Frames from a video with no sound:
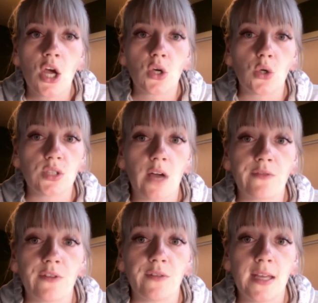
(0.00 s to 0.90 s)
goes off
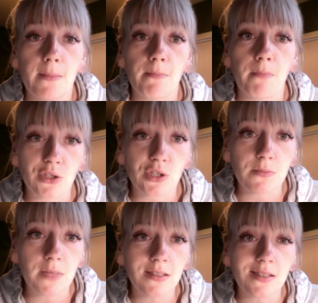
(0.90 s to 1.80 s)
hip
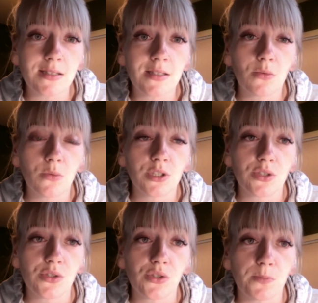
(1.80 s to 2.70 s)
measurements, which
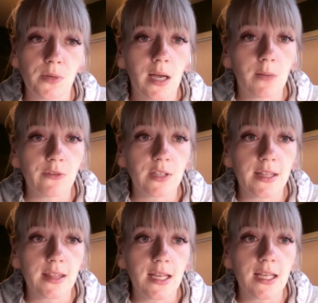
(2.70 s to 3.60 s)
is super helpful, I
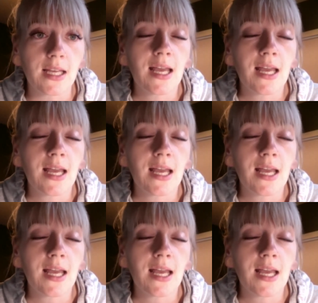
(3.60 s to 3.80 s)
think.